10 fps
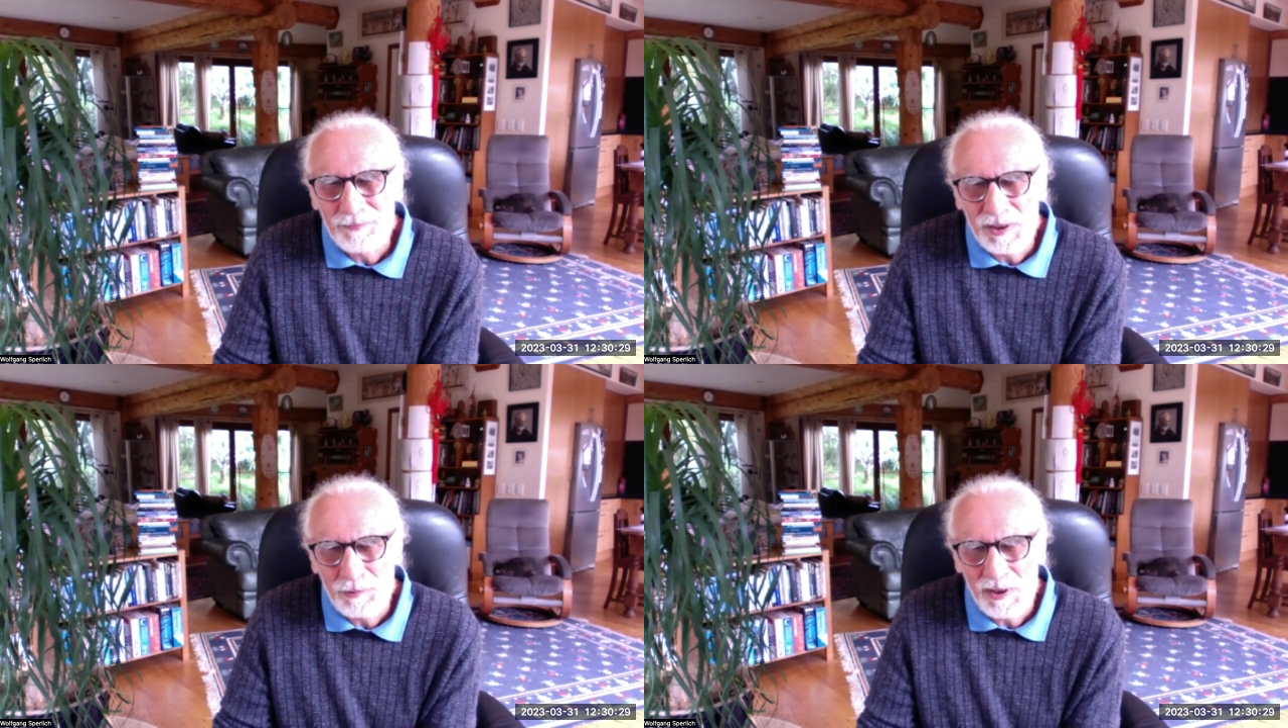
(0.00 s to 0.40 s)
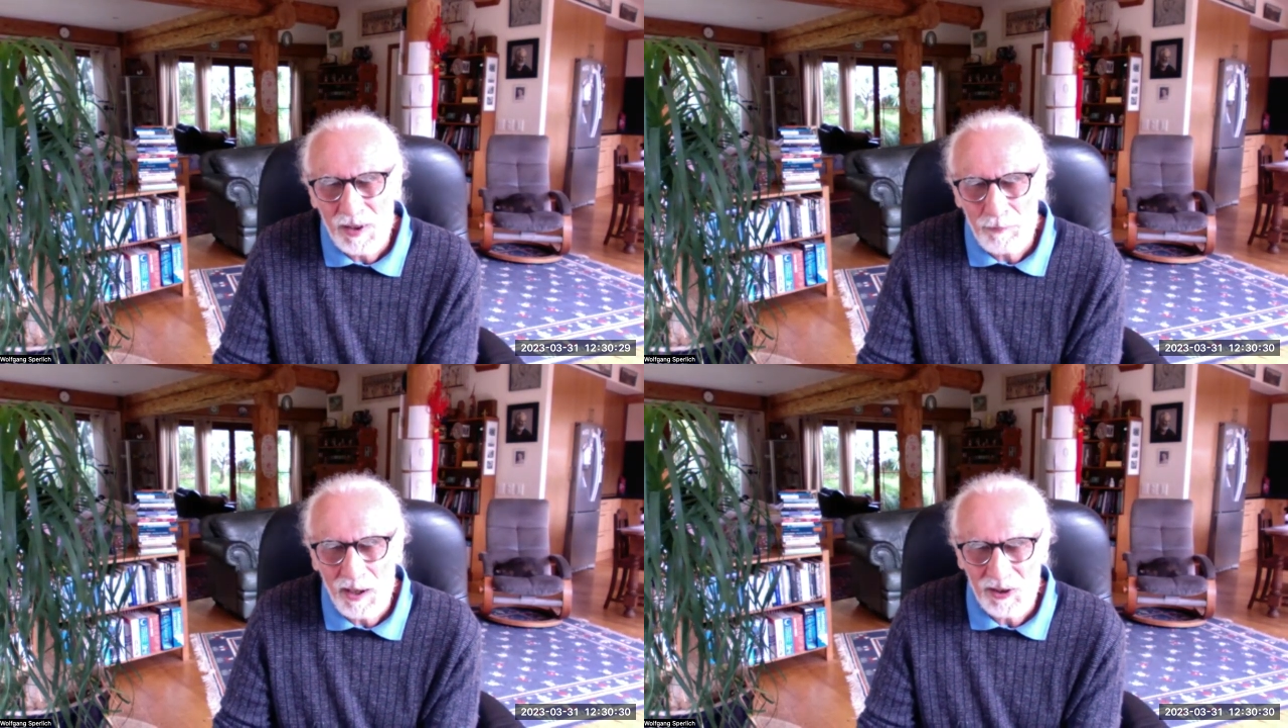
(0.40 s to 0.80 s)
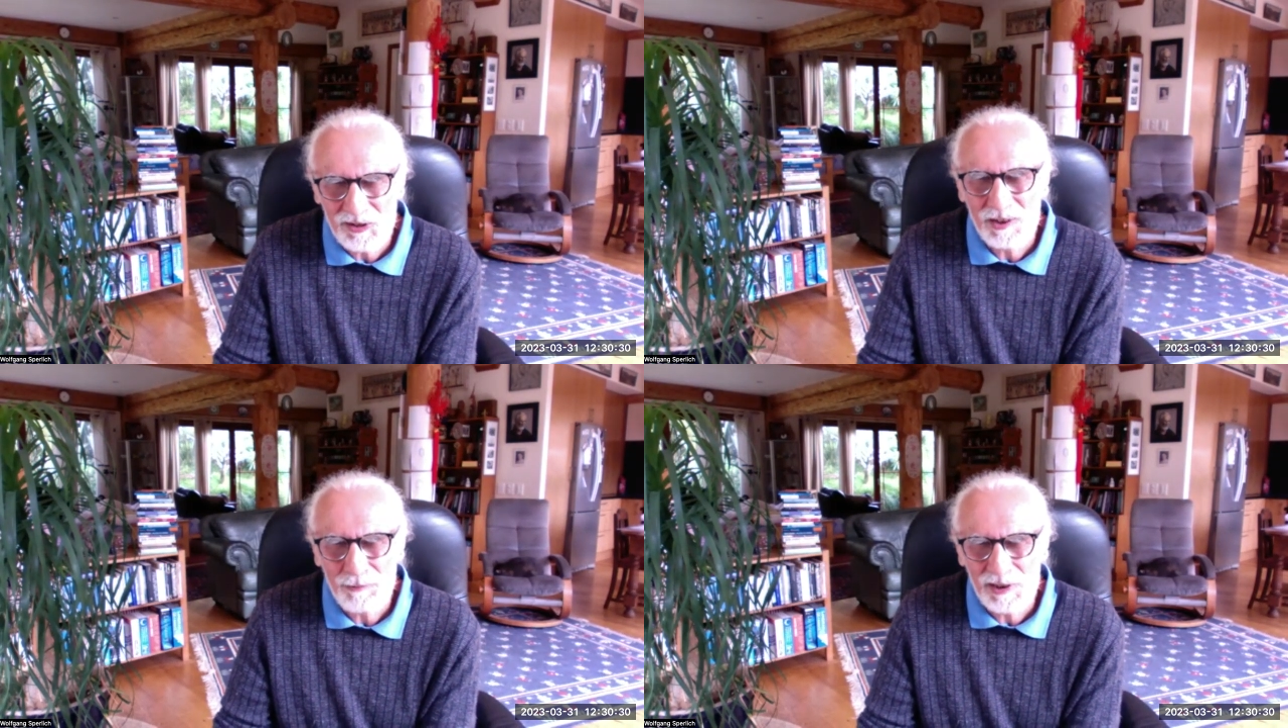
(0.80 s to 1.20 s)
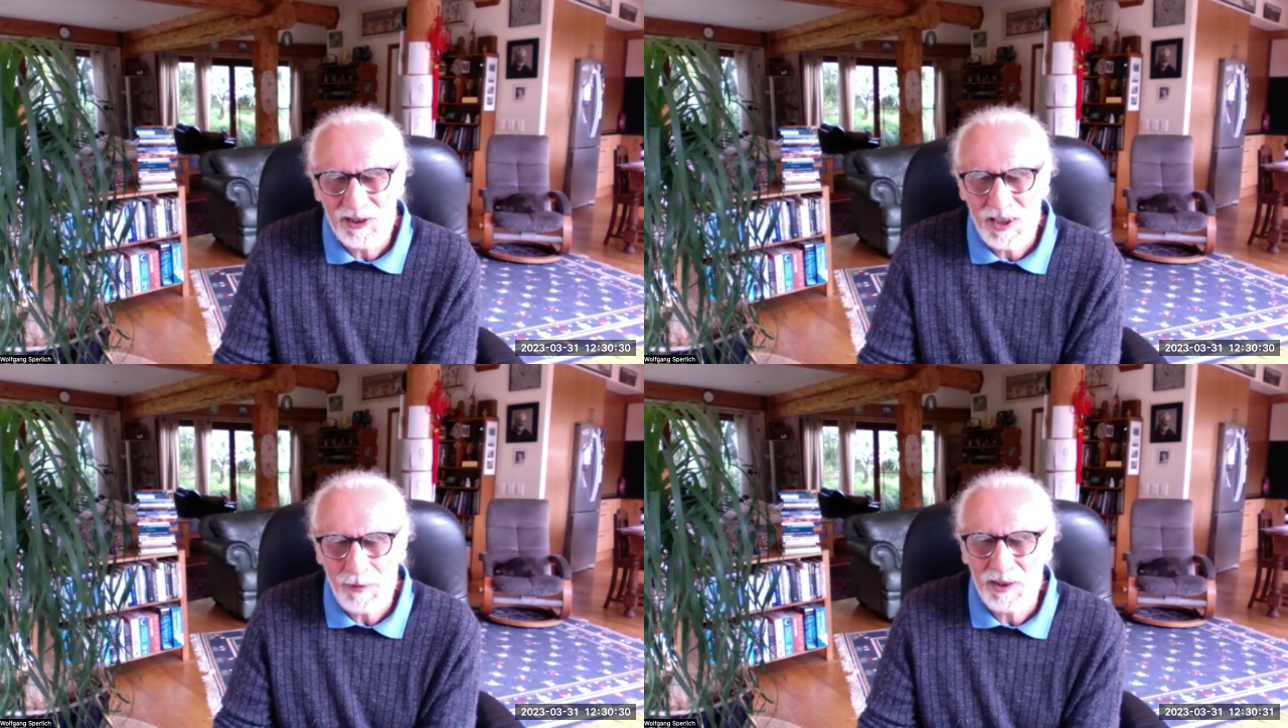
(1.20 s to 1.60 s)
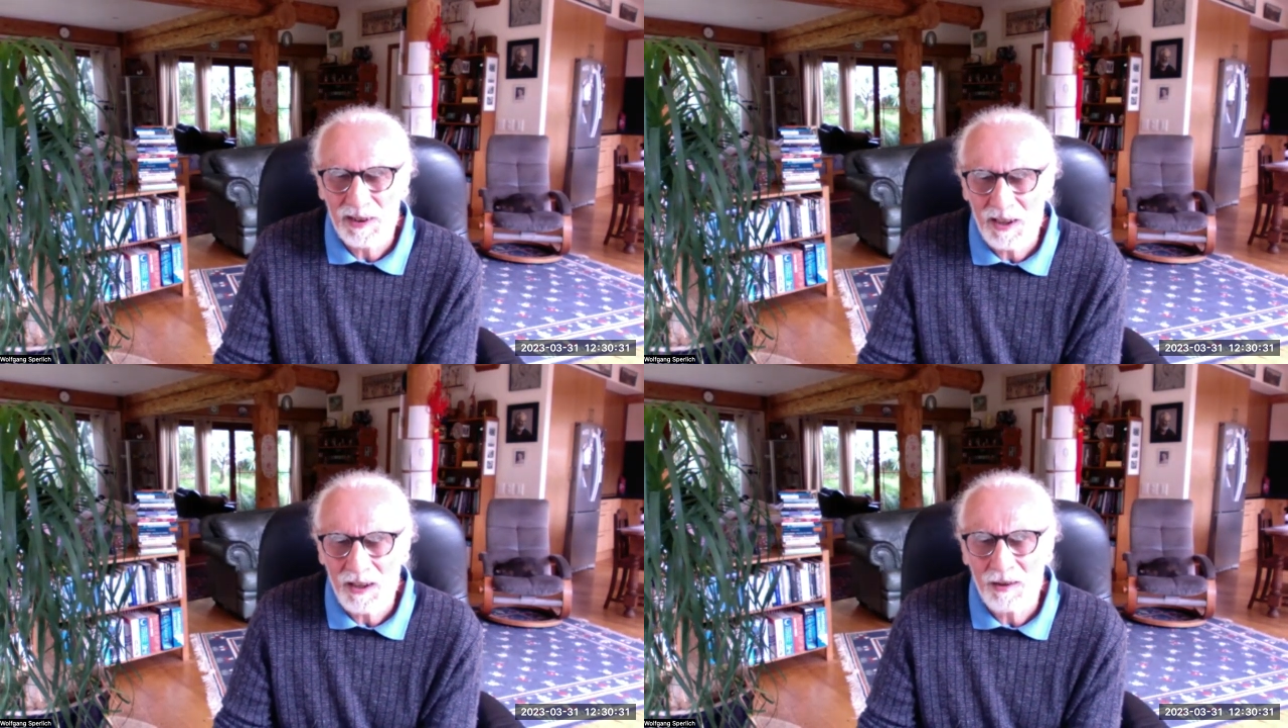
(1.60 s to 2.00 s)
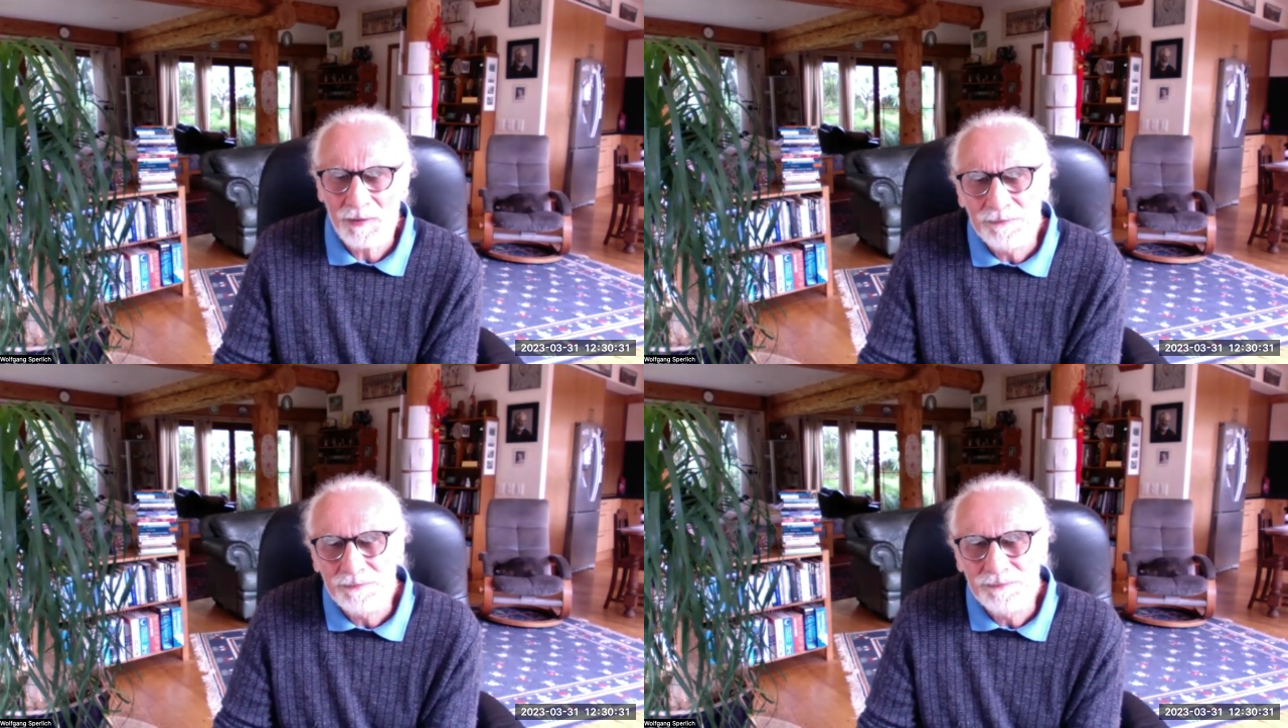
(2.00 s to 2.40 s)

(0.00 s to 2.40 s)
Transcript: between the past and what is happening now?